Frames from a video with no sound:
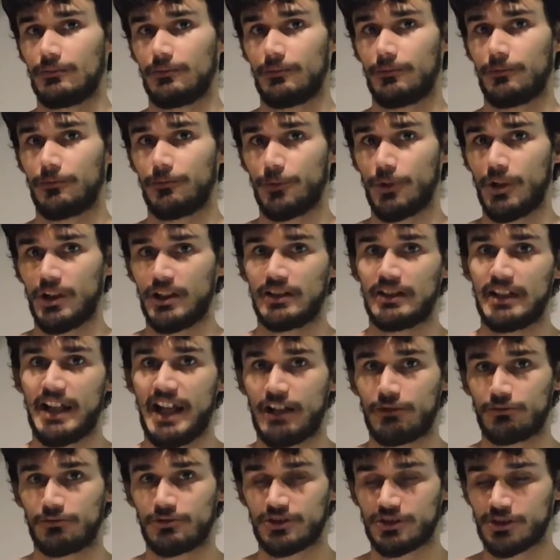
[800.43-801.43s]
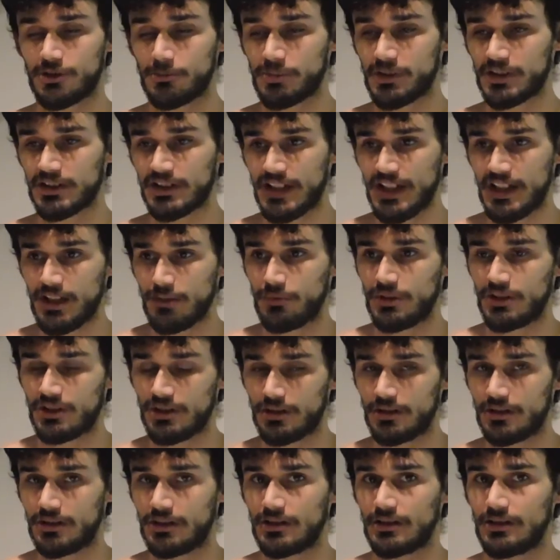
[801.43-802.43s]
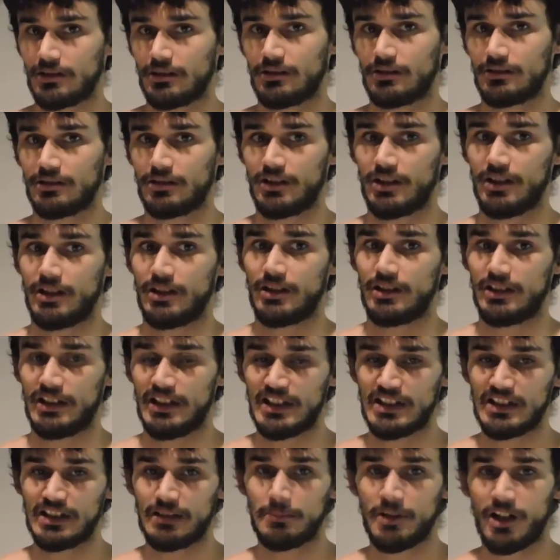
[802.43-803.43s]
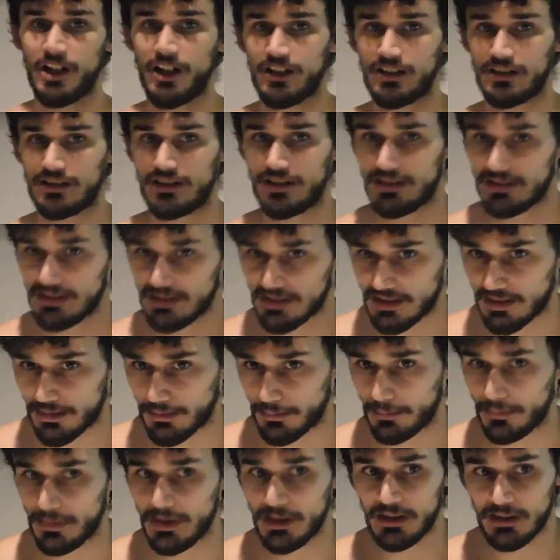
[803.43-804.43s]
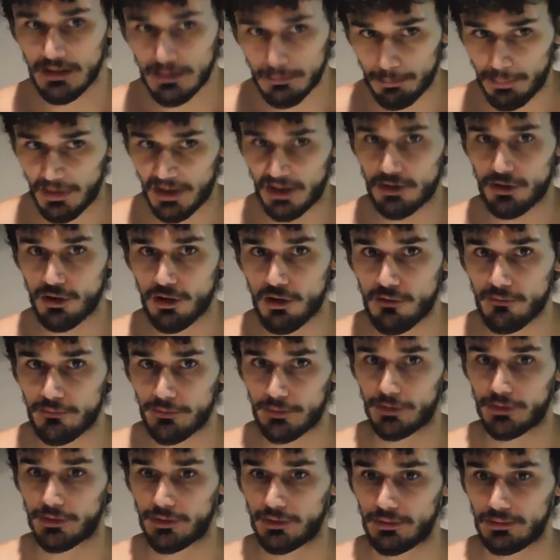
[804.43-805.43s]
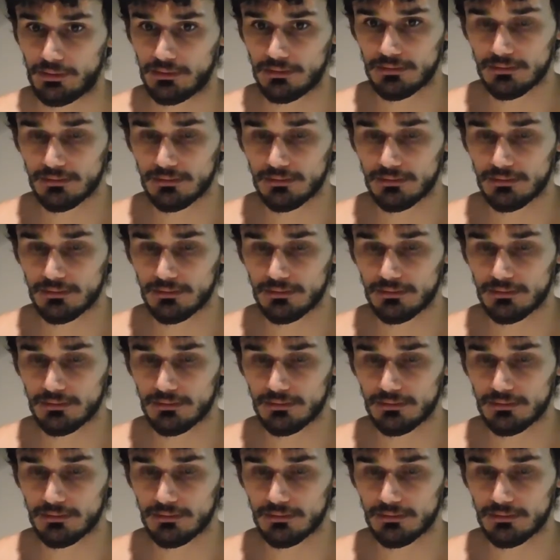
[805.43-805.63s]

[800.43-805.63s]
front and lateral superset, we took the easy bar and did some bent over